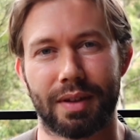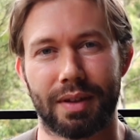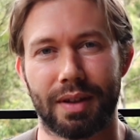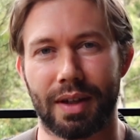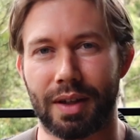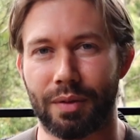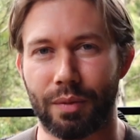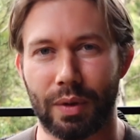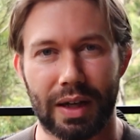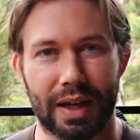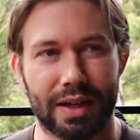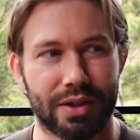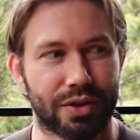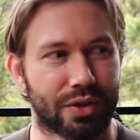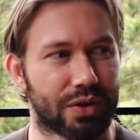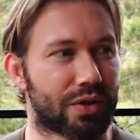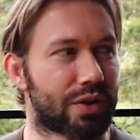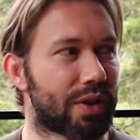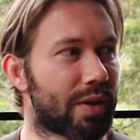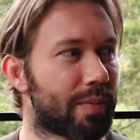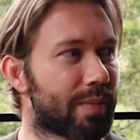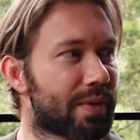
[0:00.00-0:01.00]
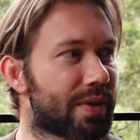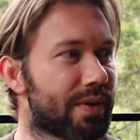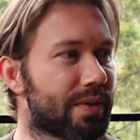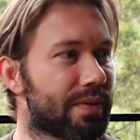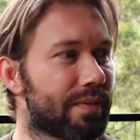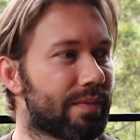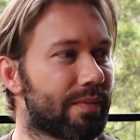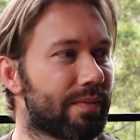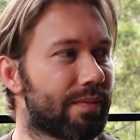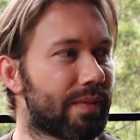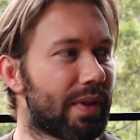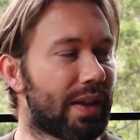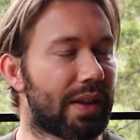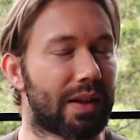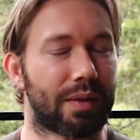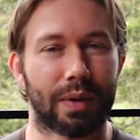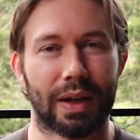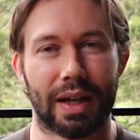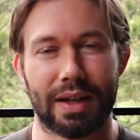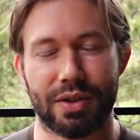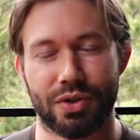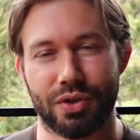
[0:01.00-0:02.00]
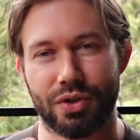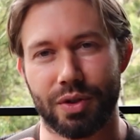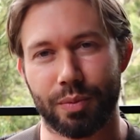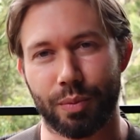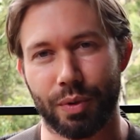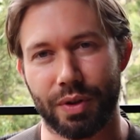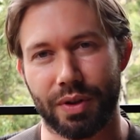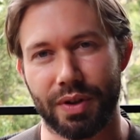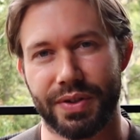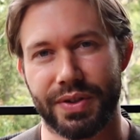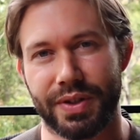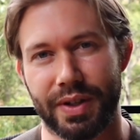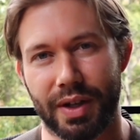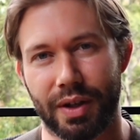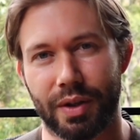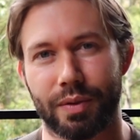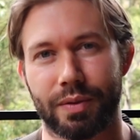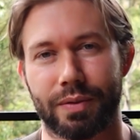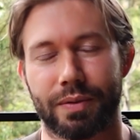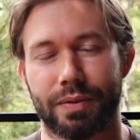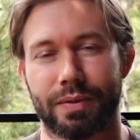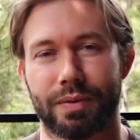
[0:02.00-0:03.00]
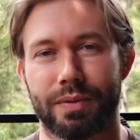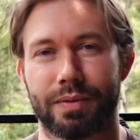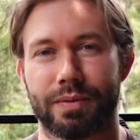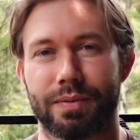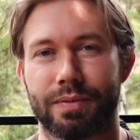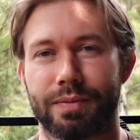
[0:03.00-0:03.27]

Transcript: in relationships, in the relationship with yourself,